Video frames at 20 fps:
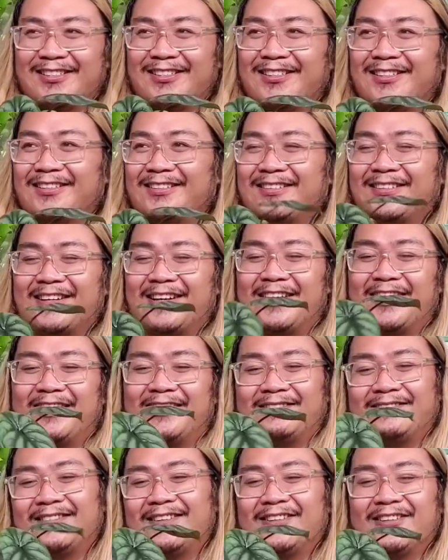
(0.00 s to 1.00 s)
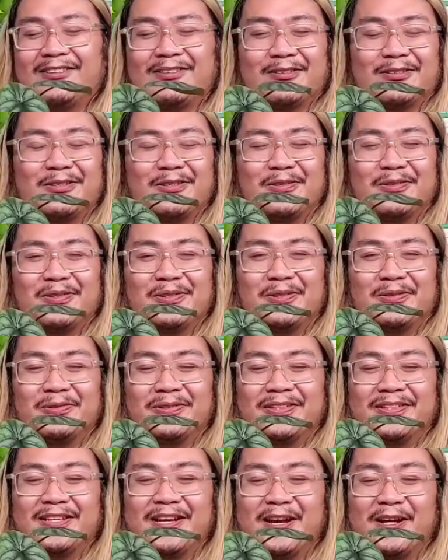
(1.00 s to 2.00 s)
It's just a little
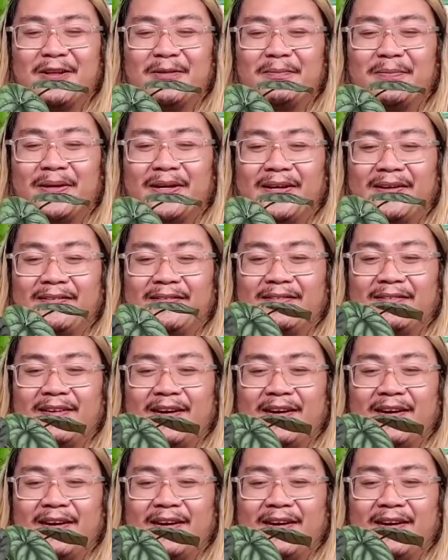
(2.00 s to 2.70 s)
too soon to tell,